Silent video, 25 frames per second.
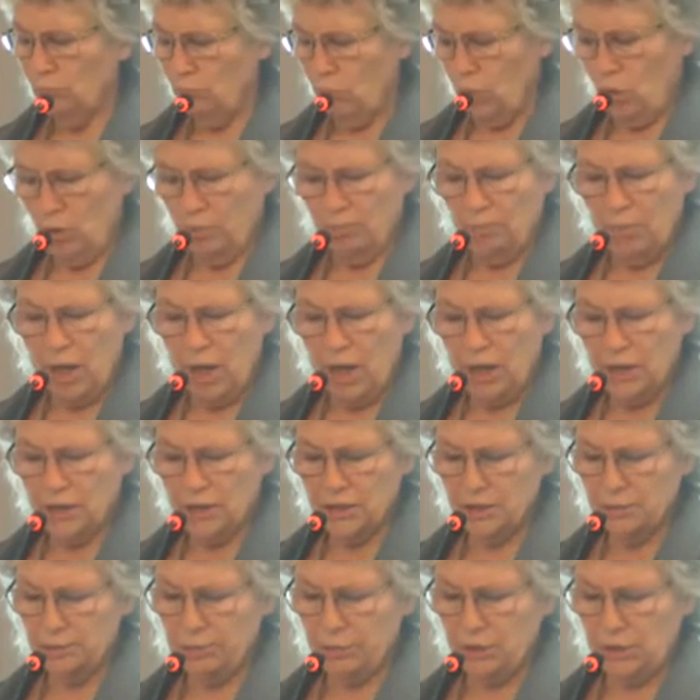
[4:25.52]
More
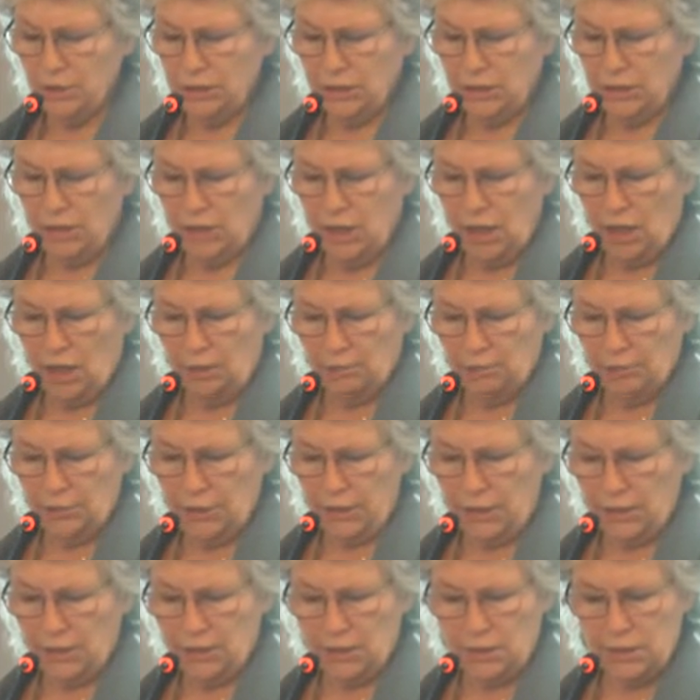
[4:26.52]
modest building
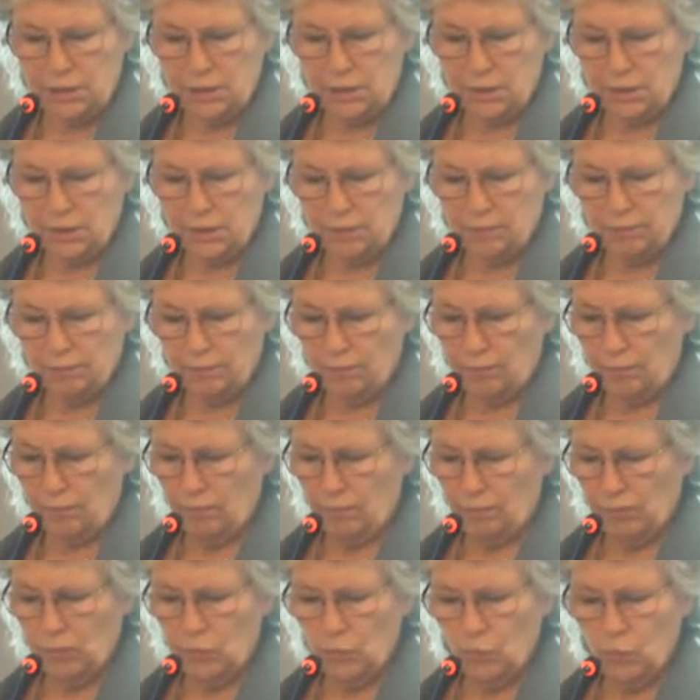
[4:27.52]
complexes
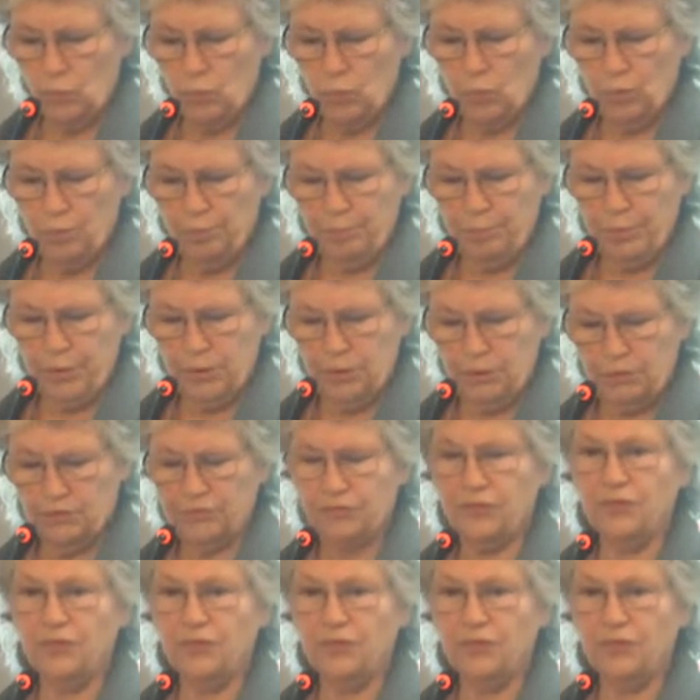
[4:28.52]
were built